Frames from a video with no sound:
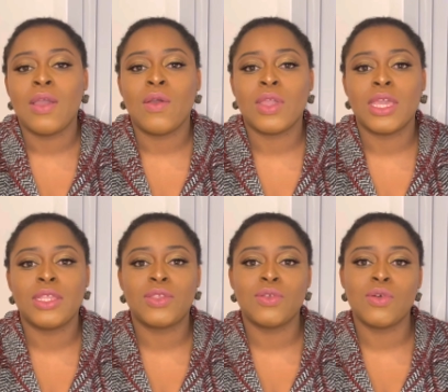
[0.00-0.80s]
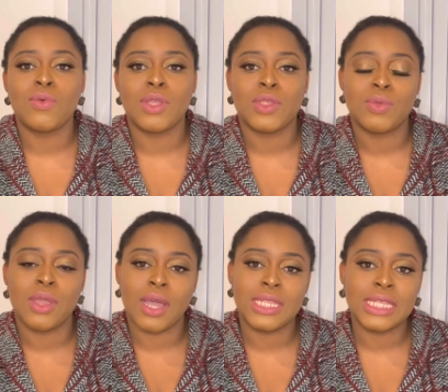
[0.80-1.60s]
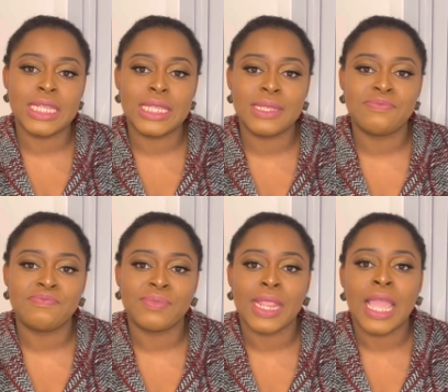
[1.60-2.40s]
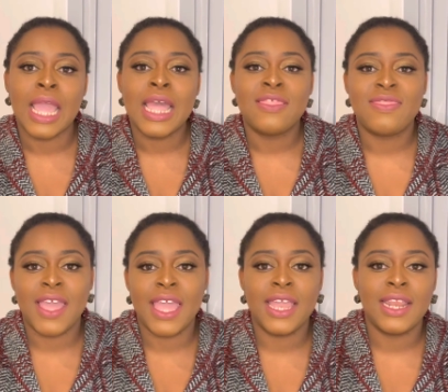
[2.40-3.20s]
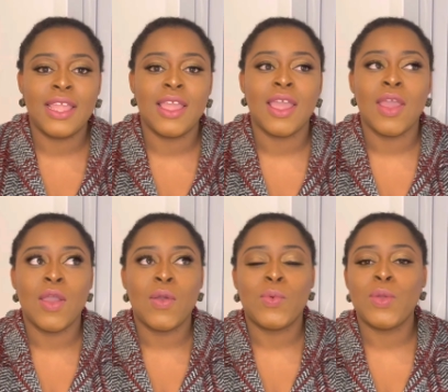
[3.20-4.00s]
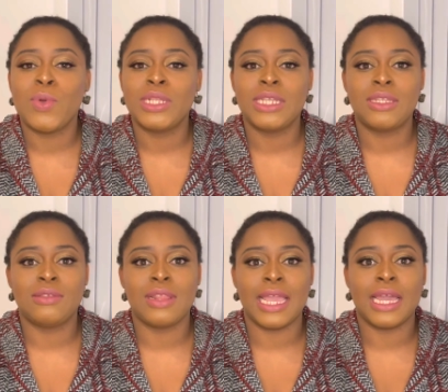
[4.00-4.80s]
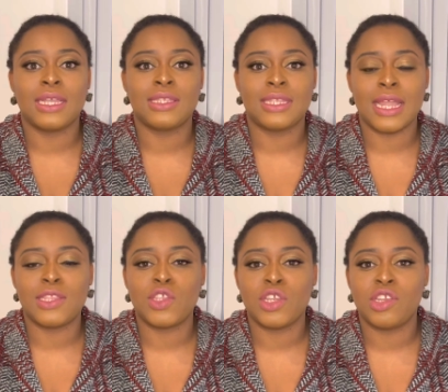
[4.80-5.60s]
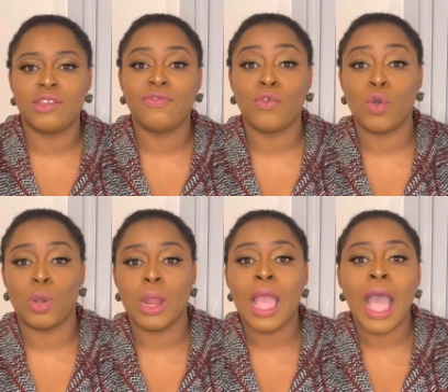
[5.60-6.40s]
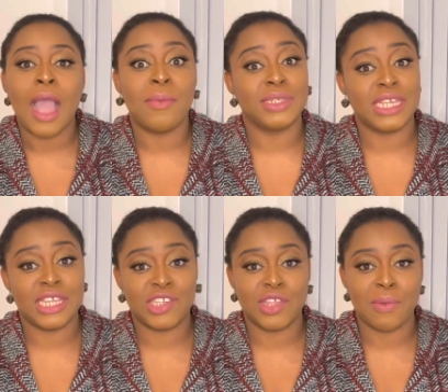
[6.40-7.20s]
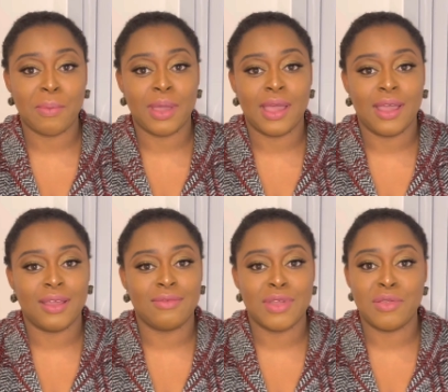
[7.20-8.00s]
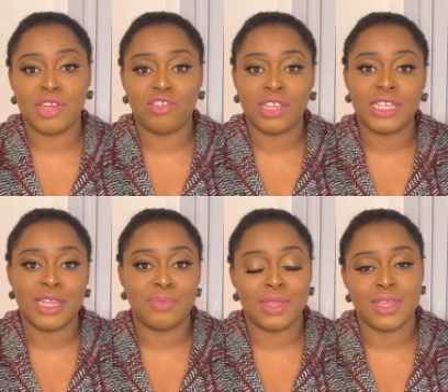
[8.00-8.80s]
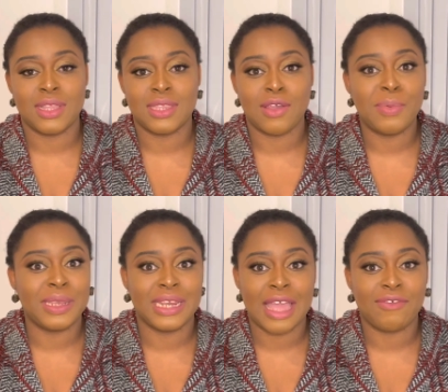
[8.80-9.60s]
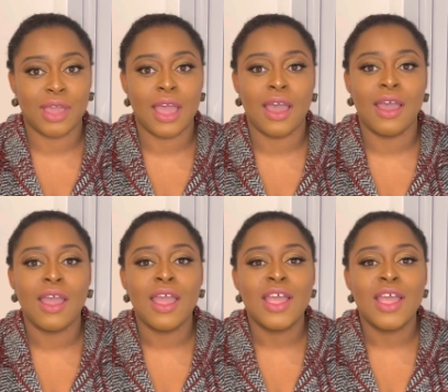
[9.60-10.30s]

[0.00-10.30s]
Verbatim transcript: Okay, so once we got it, then we wanted to like start searching for accommodation, but we're restricted because Hobby didn't have a car.